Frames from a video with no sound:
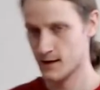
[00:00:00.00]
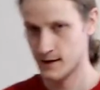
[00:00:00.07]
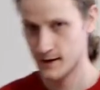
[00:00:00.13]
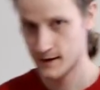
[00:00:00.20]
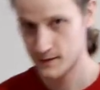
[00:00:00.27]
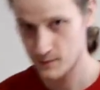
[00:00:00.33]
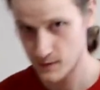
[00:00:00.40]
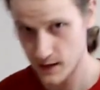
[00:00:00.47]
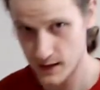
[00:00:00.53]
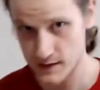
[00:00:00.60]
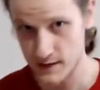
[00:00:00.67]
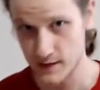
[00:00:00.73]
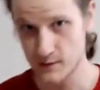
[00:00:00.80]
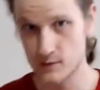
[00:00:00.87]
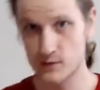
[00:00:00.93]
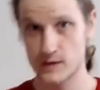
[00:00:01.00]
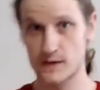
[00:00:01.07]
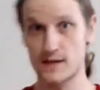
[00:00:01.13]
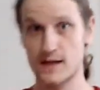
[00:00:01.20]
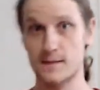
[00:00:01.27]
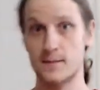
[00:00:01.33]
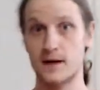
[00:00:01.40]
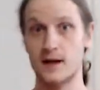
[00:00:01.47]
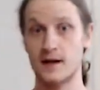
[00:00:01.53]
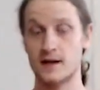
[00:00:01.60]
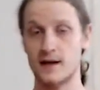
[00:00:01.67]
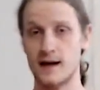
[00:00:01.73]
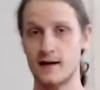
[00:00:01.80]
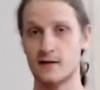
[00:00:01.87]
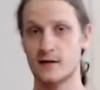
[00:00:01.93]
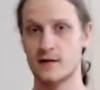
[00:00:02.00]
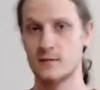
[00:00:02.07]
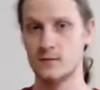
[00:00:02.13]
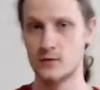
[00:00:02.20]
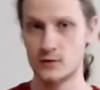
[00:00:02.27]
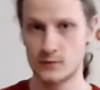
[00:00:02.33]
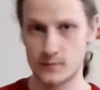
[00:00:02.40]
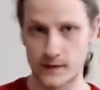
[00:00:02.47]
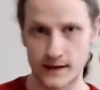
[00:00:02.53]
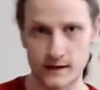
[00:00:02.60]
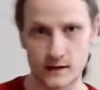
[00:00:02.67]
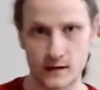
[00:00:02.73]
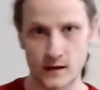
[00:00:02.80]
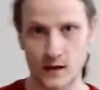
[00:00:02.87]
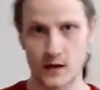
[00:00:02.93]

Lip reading: As we continue to dip in and out of the movement,